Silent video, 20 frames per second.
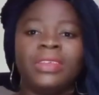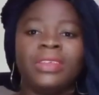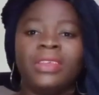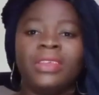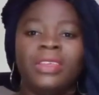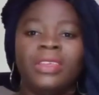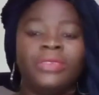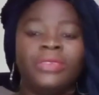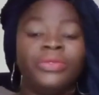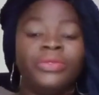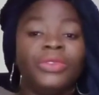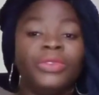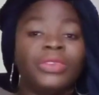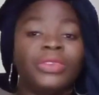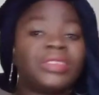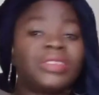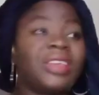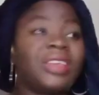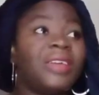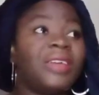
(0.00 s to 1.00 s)
If
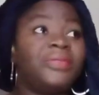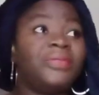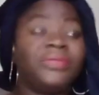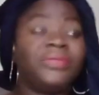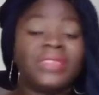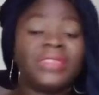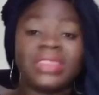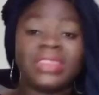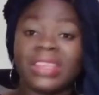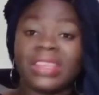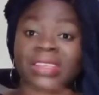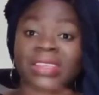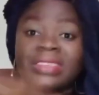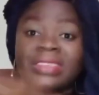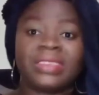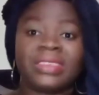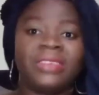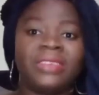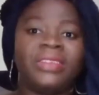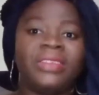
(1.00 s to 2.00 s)
not, everything
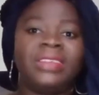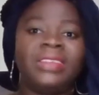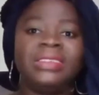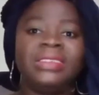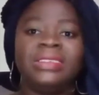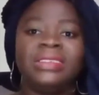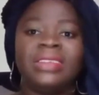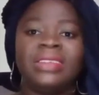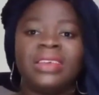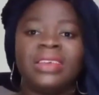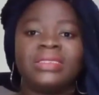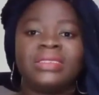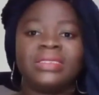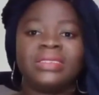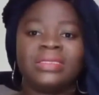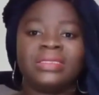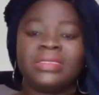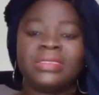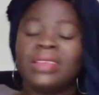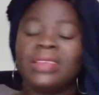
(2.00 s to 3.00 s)
surrounding us
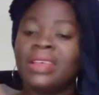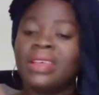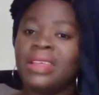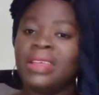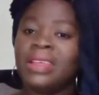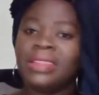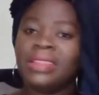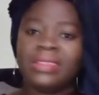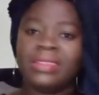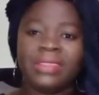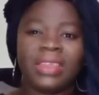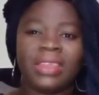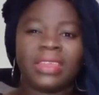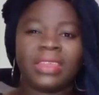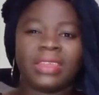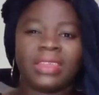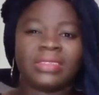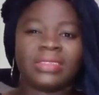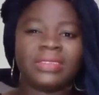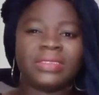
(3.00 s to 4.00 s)
is
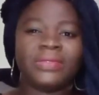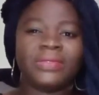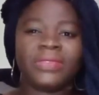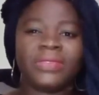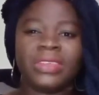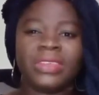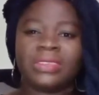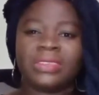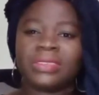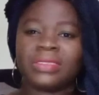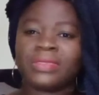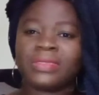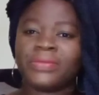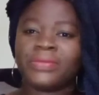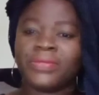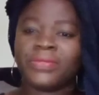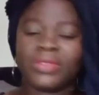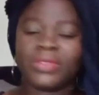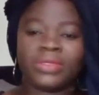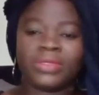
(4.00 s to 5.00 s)
negative, is
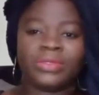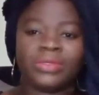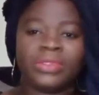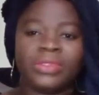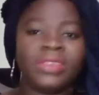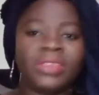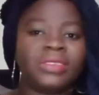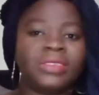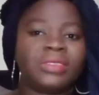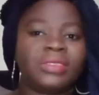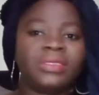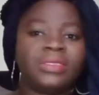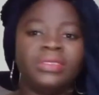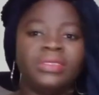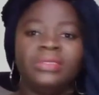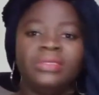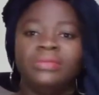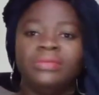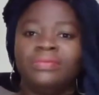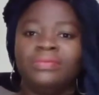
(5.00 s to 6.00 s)

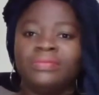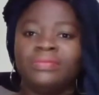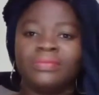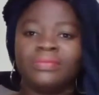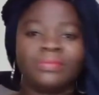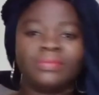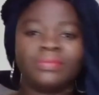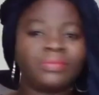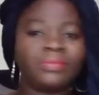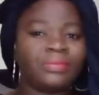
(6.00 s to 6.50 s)
frustration,